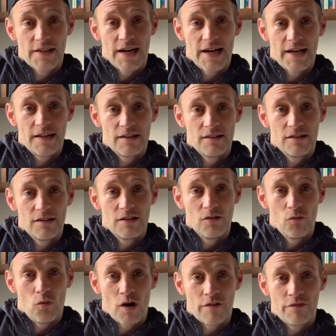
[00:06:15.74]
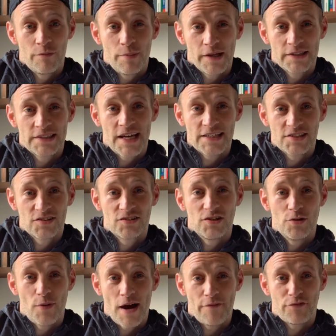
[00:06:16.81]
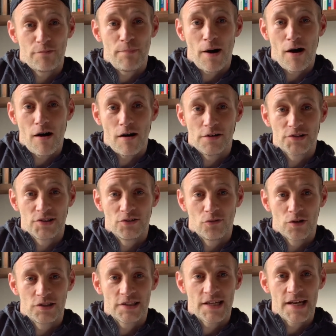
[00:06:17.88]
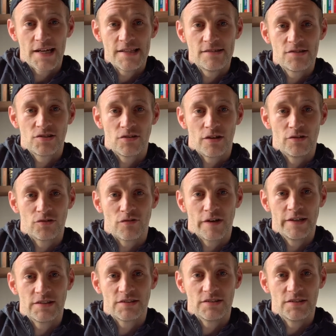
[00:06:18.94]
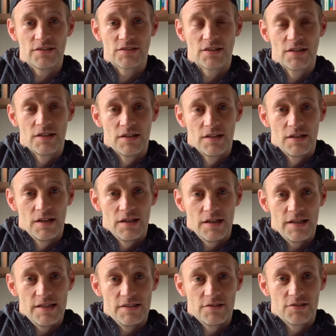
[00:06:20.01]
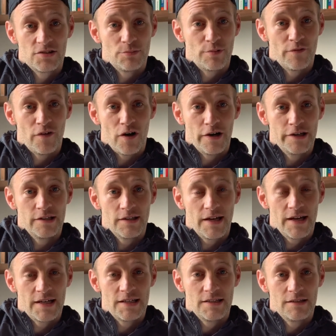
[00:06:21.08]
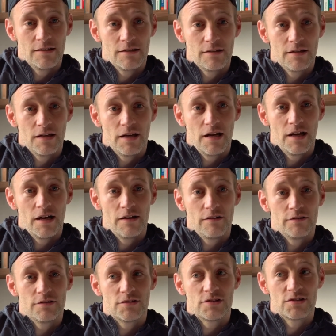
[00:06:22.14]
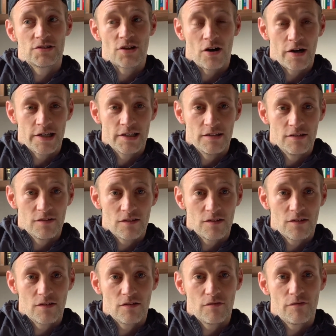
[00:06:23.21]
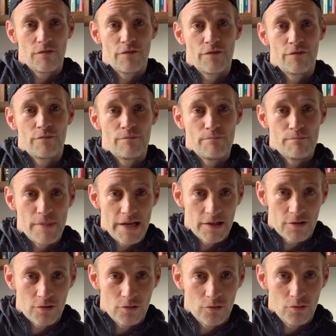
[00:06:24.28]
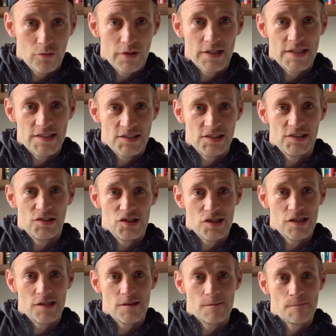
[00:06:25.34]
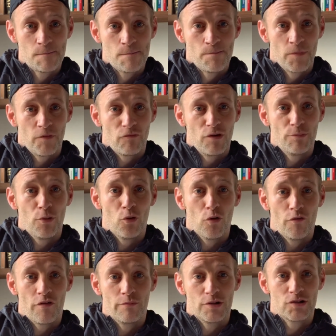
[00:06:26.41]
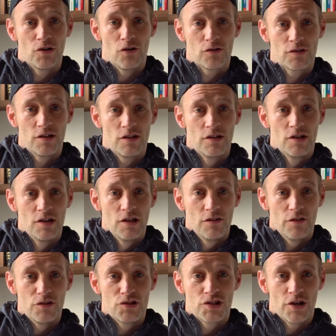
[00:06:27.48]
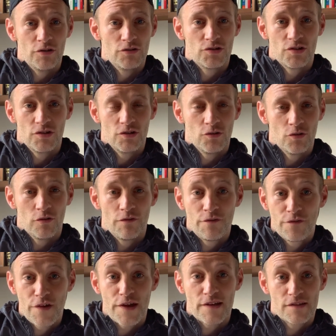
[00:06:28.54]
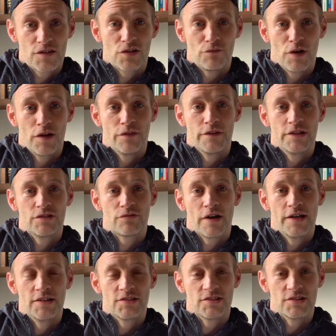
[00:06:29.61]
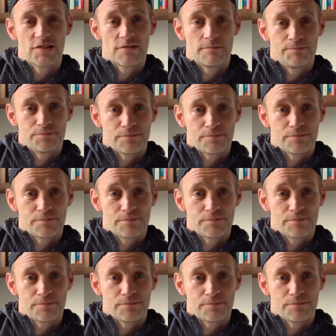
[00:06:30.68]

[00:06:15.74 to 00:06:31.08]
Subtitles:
that one of the big tests that you have to pass in order to get into those races is to provide a signed medical ECG report from a doctor that shows that you're fit to run these races.